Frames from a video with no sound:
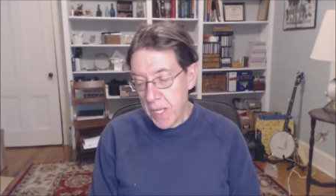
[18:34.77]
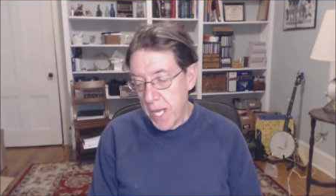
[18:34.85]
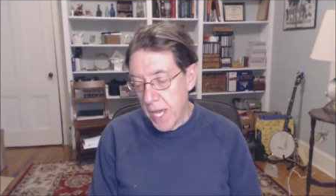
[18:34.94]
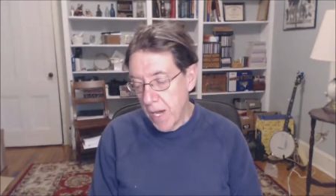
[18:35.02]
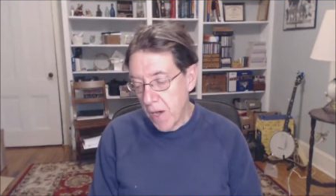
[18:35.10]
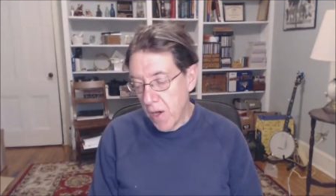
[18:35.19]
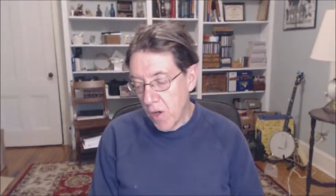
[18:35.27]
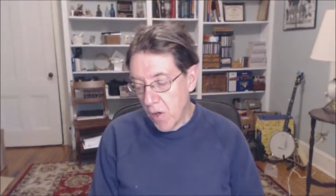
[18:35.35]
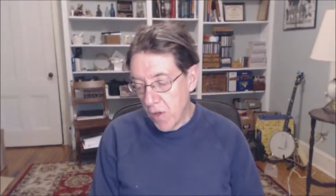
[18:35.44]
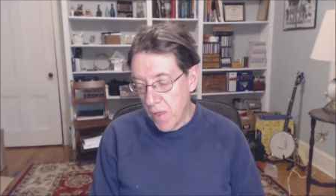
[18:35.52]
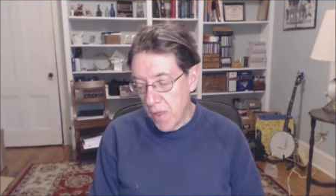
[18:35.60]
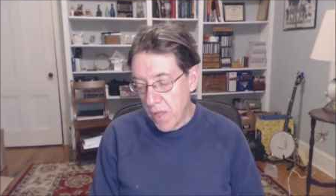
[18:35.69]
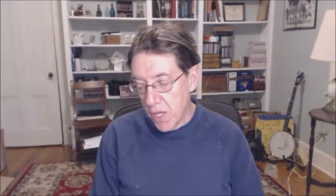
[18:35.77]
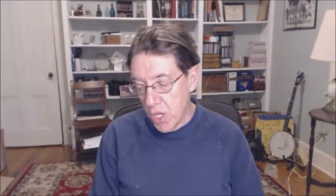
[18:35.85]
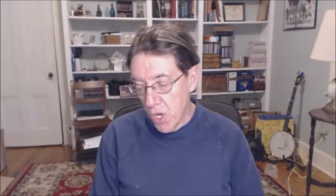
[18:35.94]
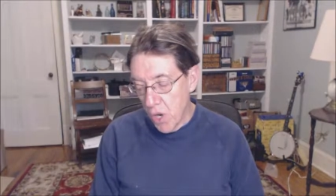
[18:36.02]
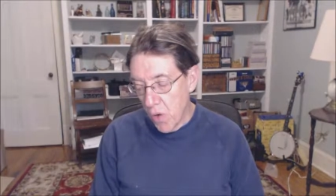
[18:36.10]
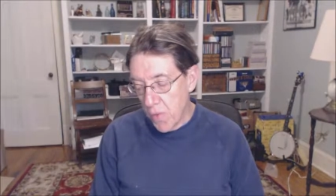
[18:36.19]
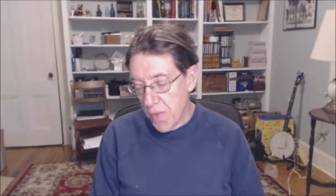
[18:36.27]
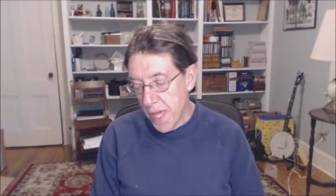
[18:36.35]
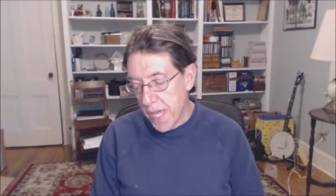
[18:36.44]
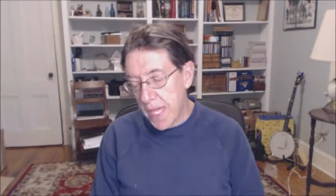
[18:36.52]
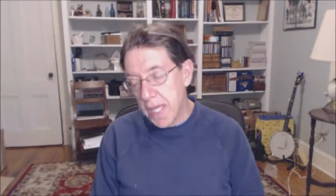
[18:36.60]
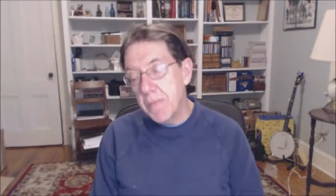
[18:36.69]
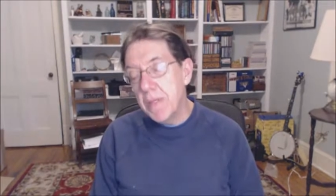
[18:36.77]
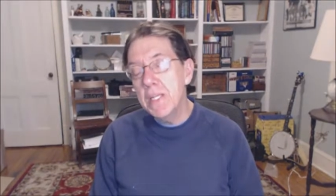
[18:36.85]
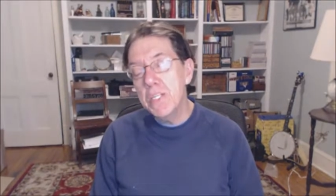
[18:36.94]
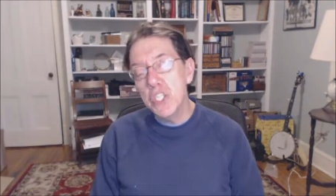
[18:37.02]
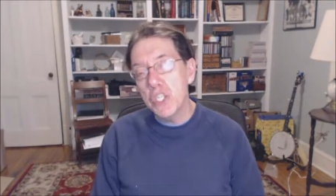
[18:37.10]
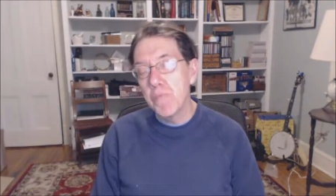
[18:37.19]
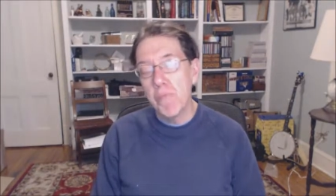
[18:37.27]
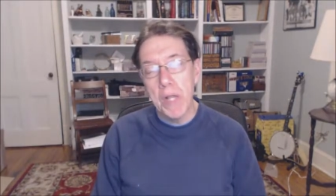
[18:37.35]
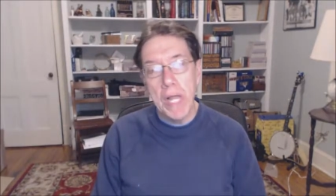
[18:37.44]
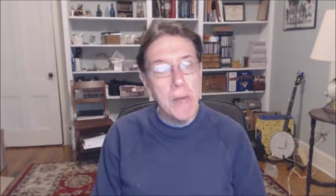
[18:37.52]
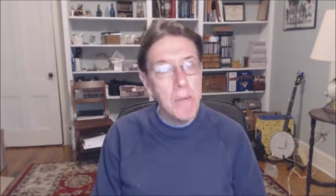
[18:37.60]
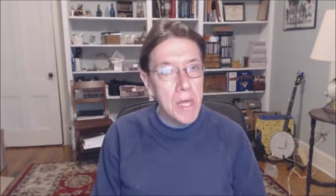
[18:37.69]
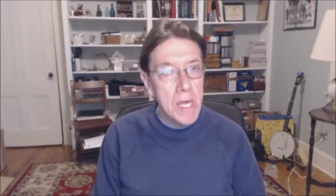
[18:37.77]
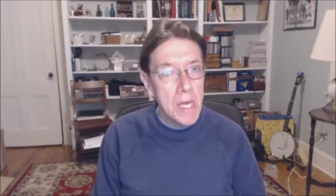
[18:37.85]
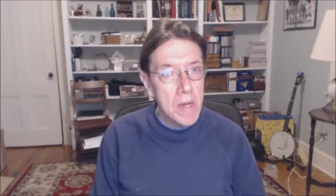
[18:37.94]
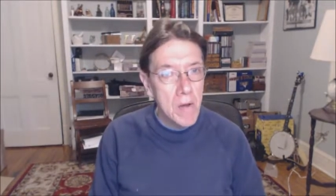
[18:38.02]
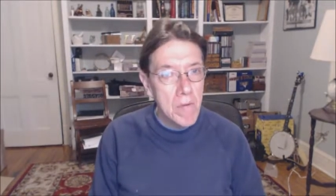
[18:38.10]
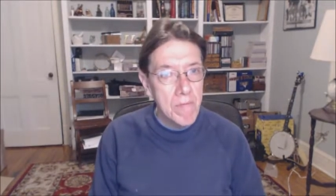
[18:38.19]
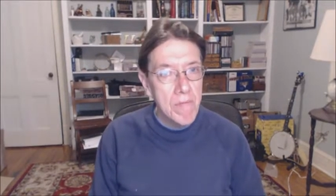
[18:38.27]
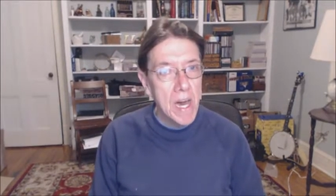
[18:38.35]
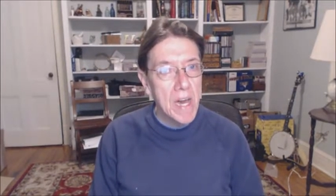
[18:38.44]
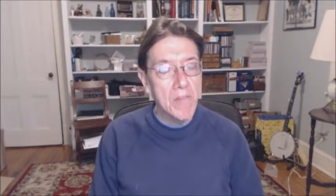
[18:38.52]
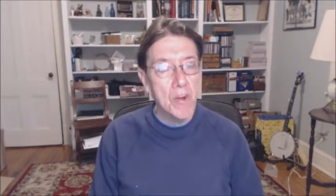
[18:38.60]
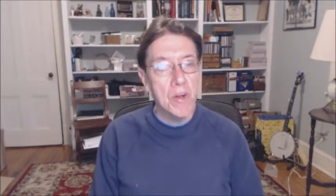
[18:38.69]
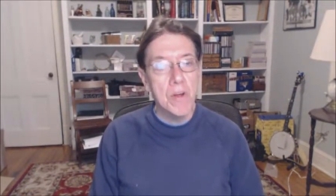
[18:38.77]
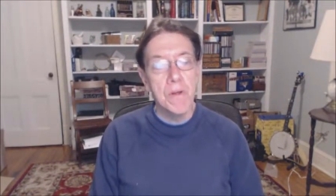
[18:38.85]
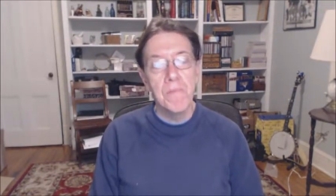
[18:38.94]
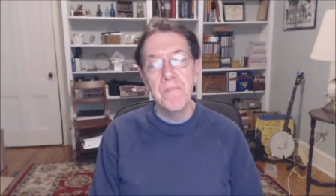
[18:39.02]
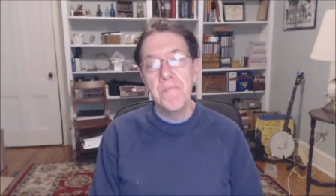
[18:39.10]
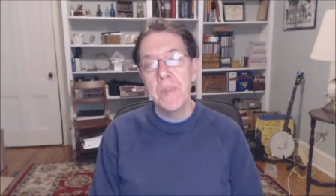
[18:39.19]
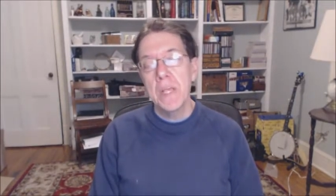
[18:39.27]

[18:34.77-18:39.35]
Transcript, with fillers: Now, you know, they could be just blaming it on Fiverr.